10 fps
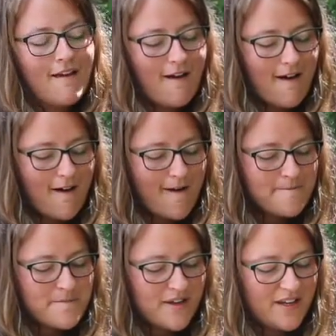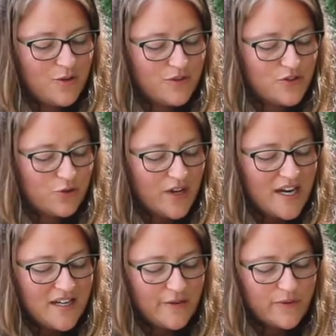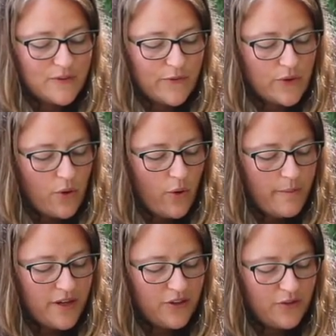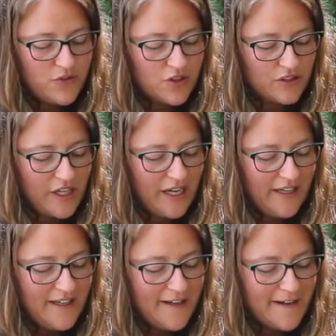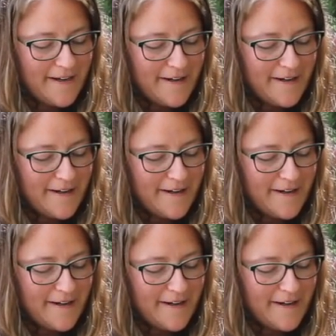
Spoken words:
It was great. It was for the whole month of July.